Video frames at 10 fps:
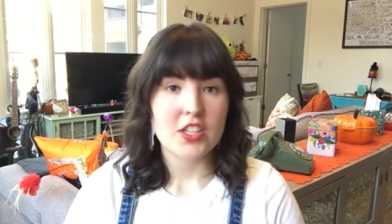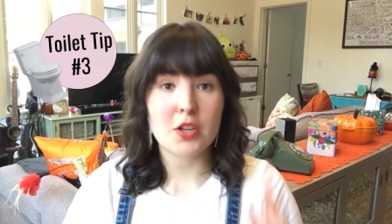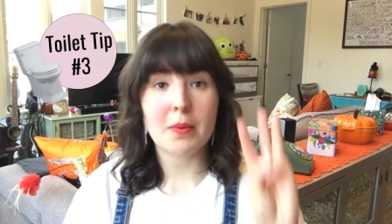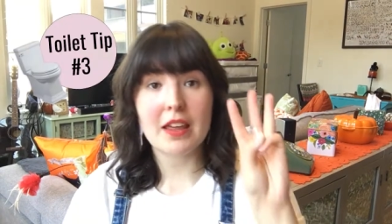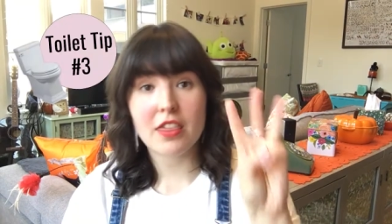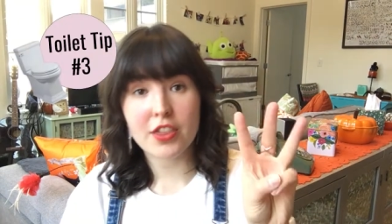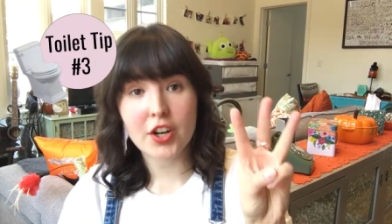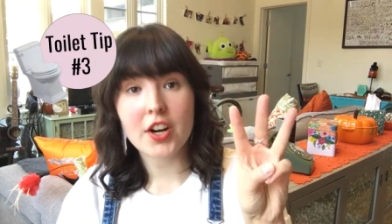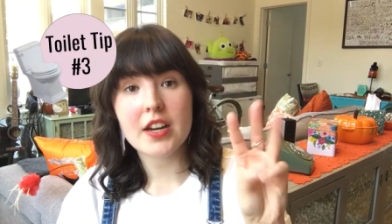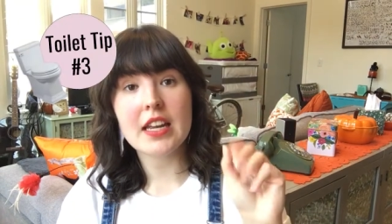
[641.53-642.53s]
So my
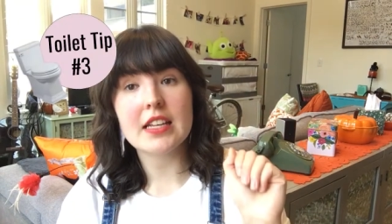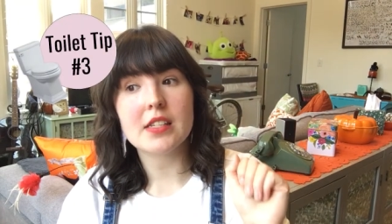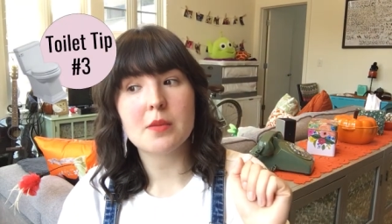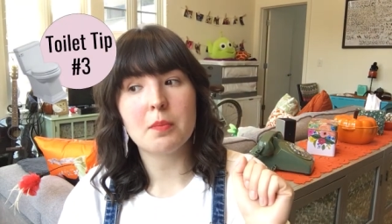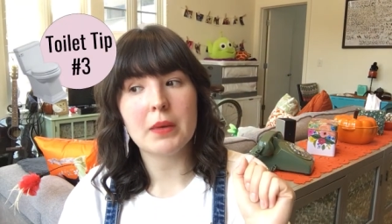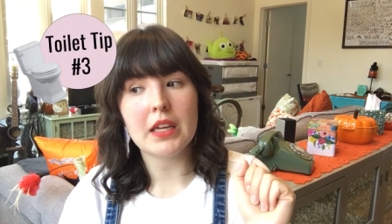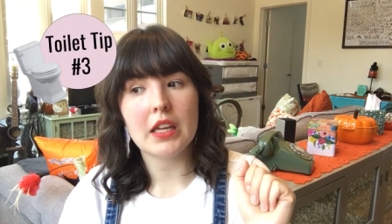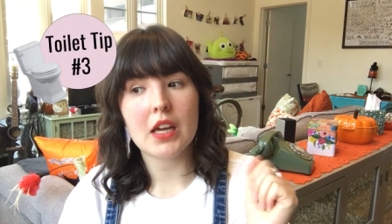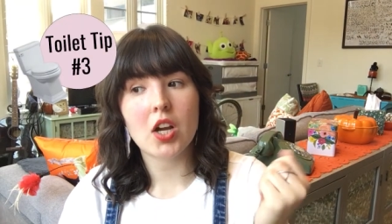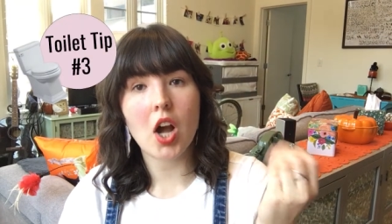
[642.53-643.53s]
third is
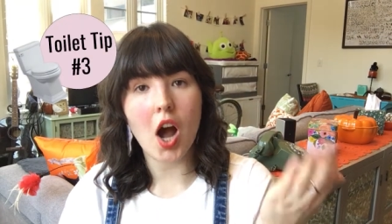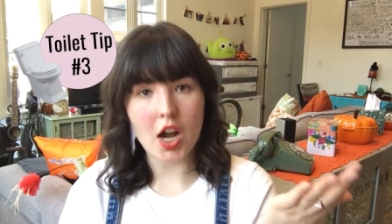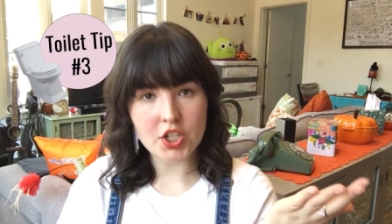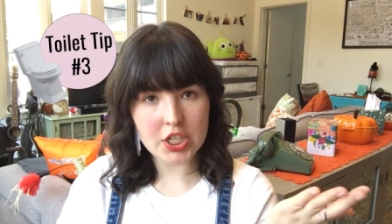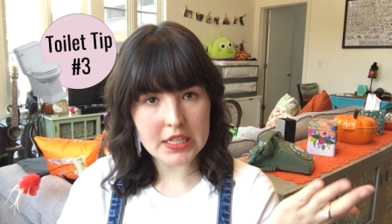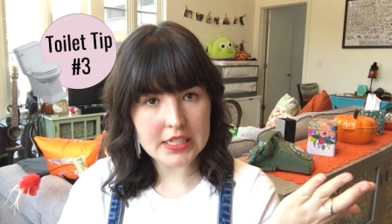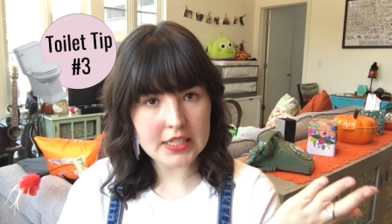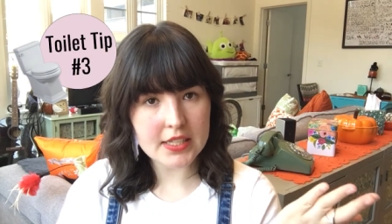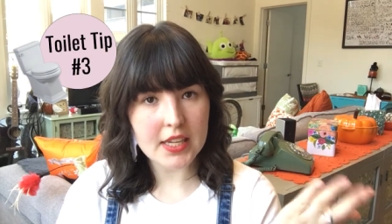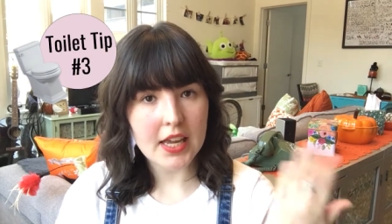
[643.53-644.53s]
be
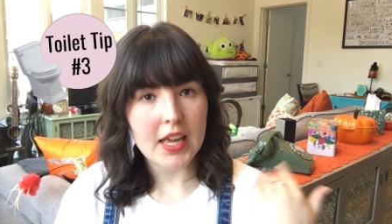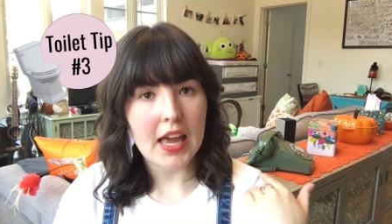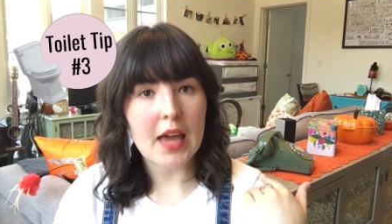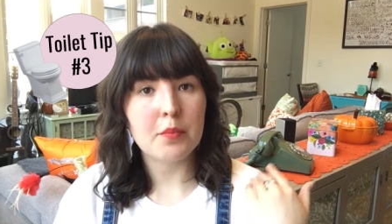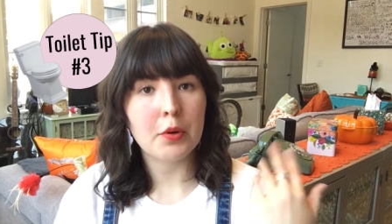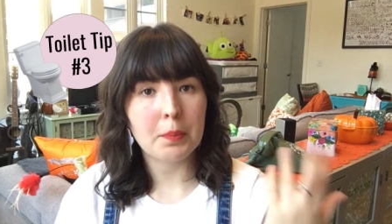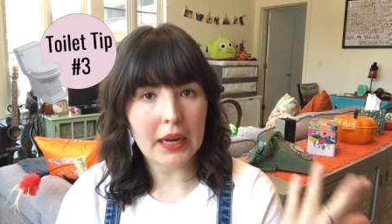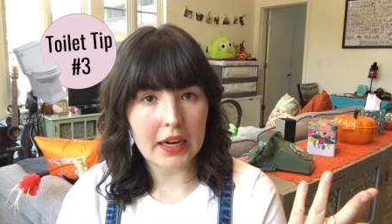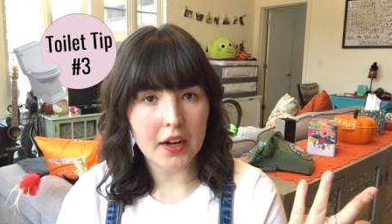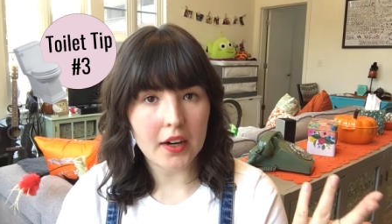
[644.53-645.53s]
cautious and
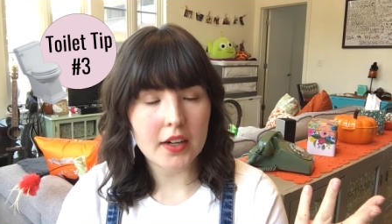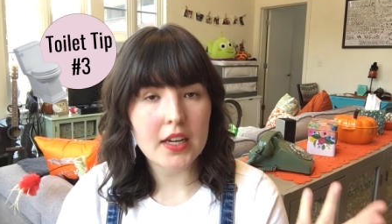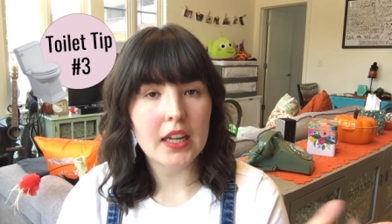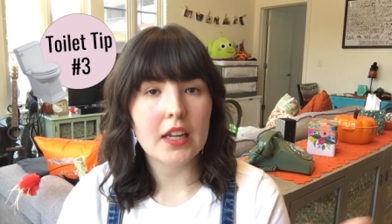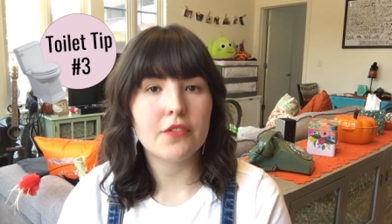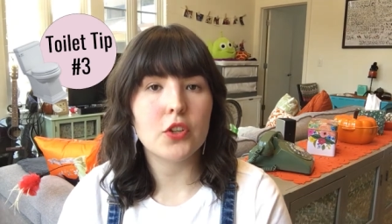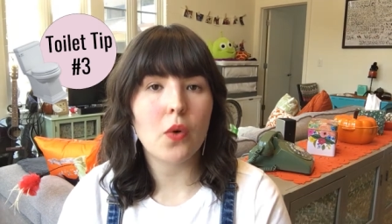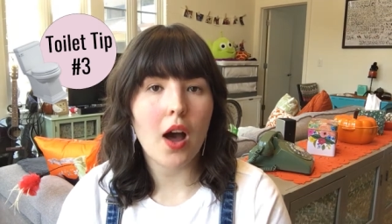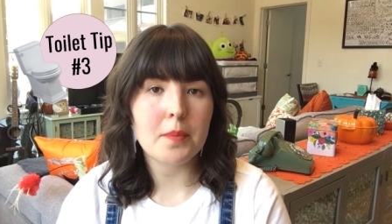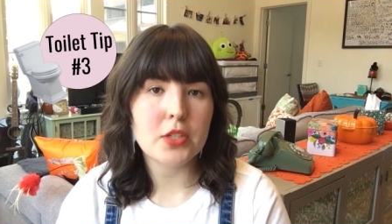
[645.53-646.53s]
prepared if you
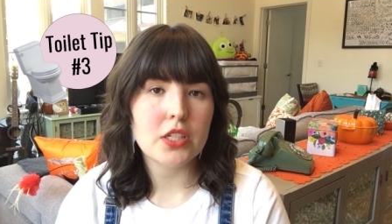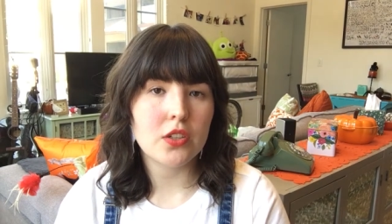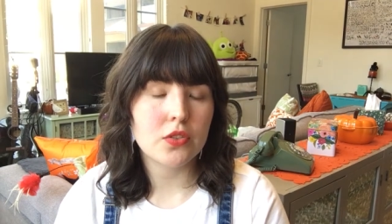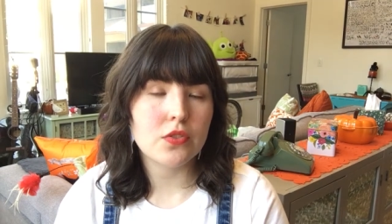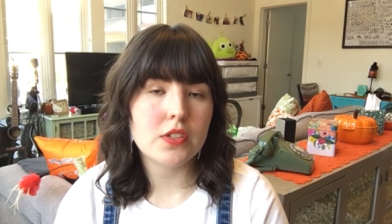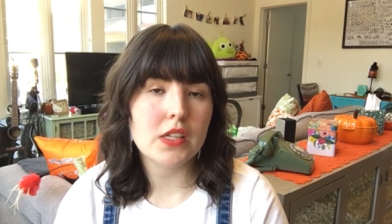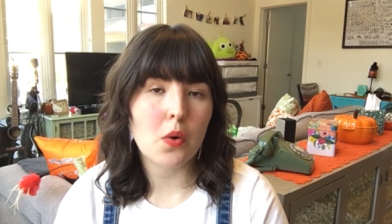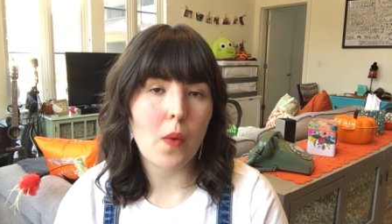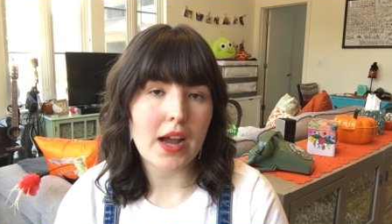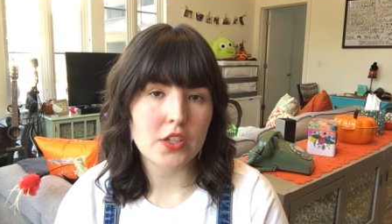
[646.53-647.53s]
opt to use a
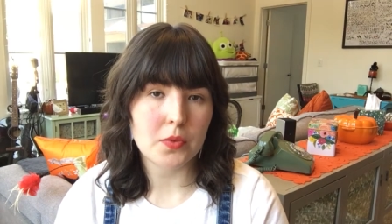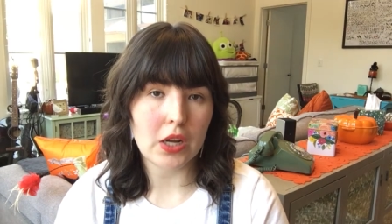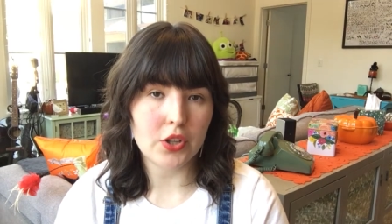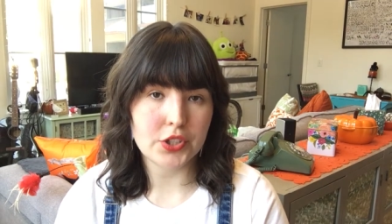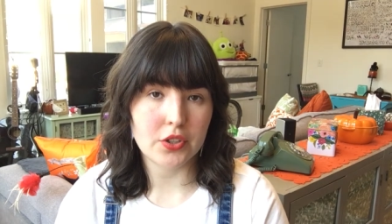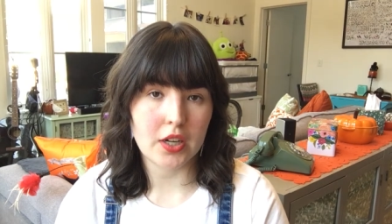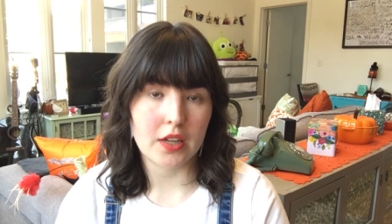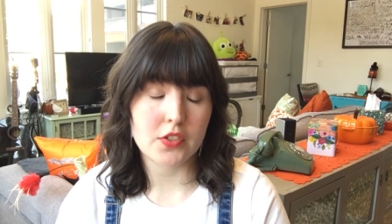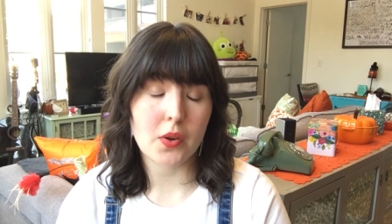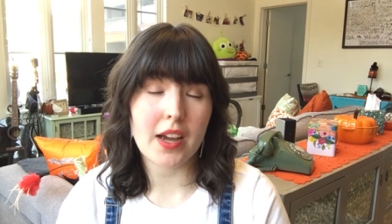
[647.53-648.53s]
wax ring
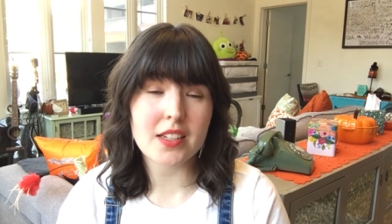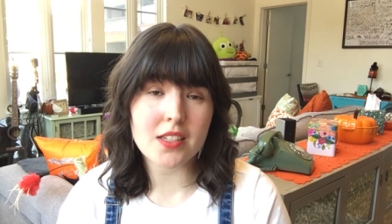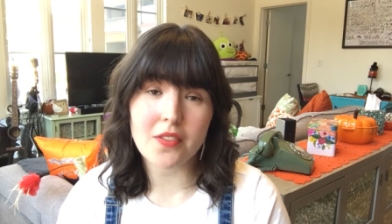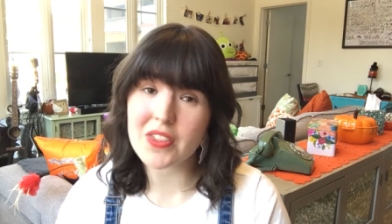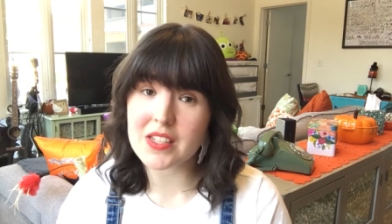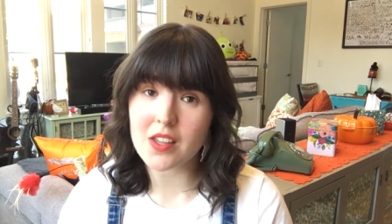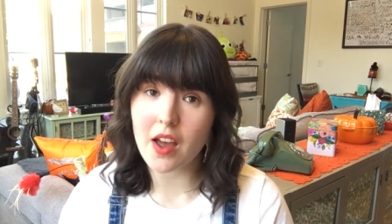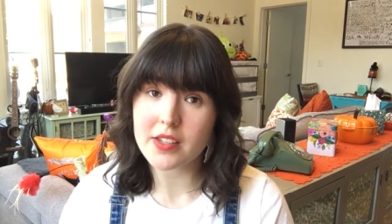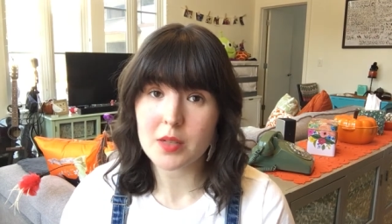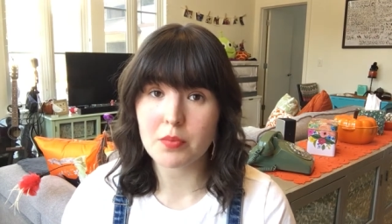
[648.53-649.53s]
alternative. So I discovered this
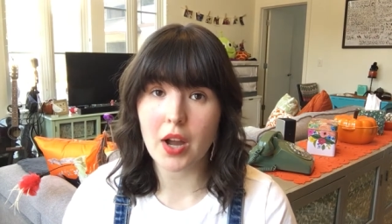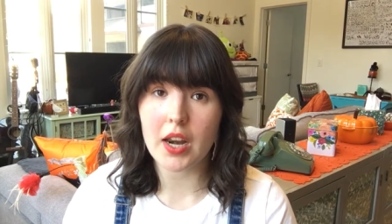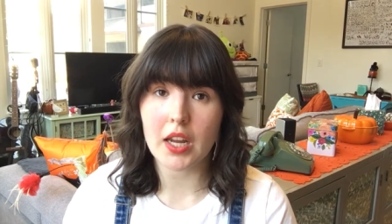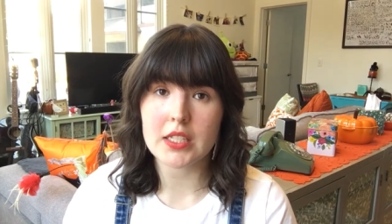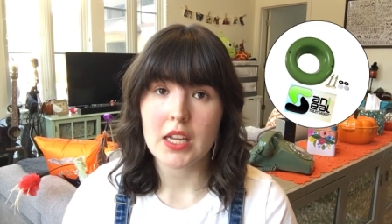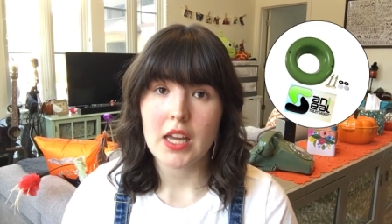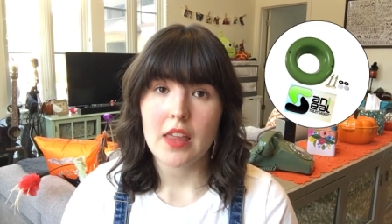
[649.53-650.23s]
awesome product